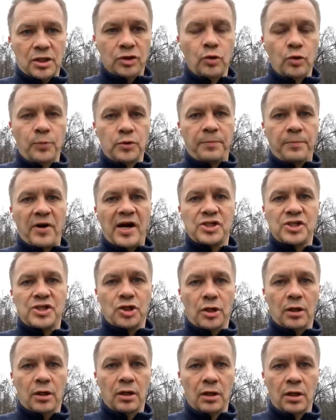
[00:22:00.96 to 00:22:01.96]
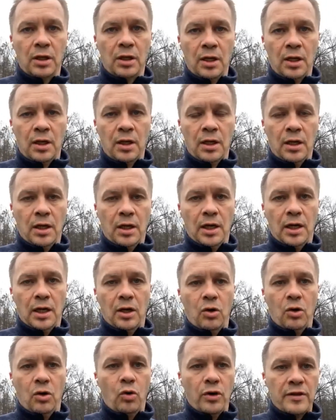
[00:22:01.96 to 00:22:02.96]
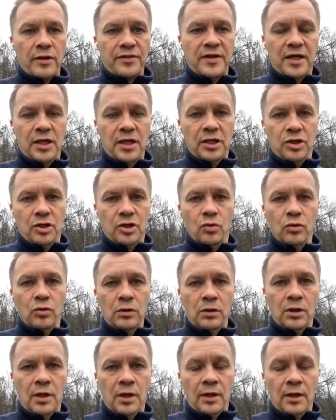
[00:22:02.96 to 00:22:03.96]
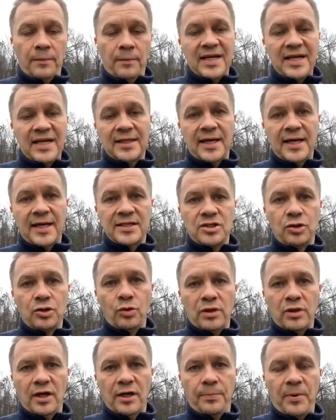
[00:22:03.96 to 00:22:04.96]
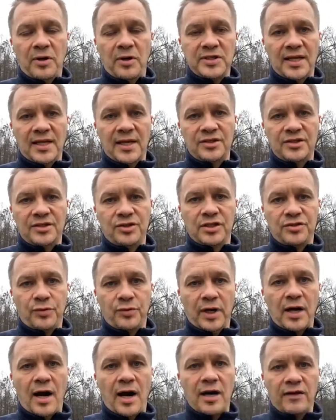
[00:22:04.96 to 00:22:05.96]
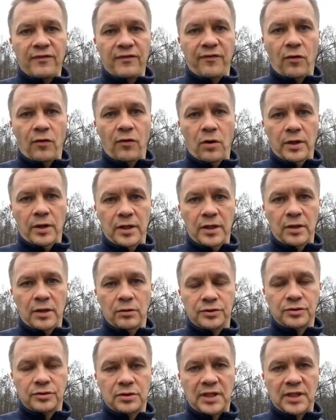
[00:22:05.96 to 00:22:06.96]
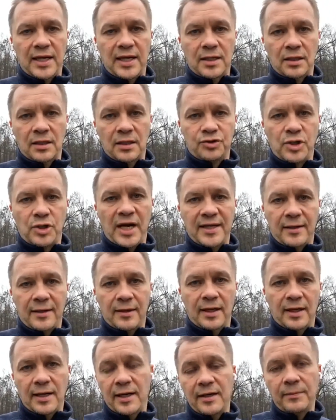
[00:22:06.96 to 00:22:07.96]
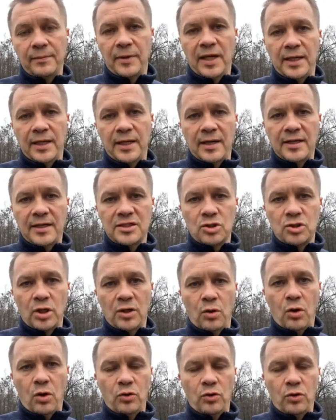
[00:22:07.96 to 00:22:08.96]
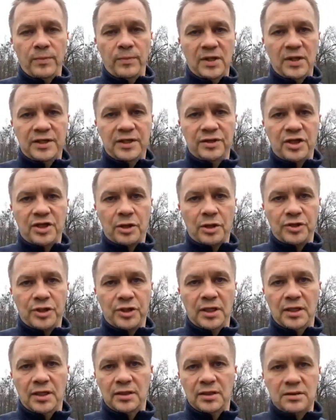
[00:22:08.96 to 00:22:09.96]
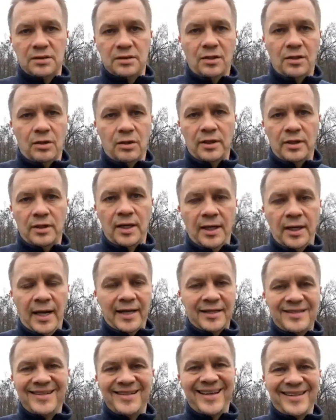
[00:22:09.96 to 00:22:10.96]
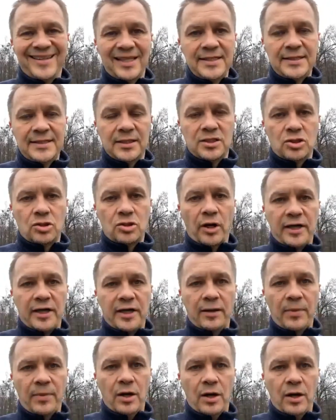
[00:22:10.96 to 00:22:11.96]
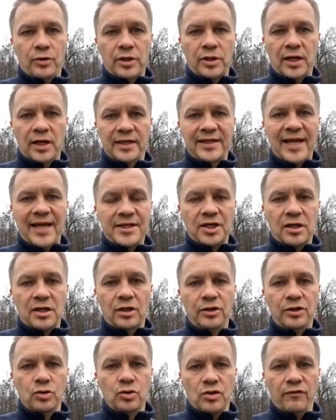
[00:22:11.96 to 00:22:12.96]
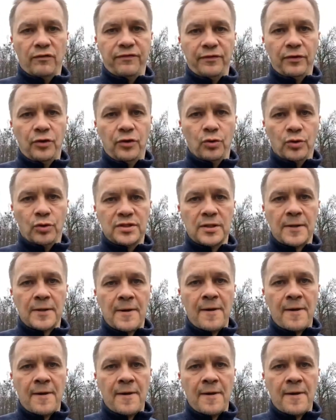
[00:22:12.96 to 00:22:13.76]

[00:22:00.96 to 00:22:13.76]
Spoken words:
to put pressure on the EU. Plus, it has nuclear powers and has disregard for, threatening it. And its own military doctrine, at least it's talking about tactical use of nukes.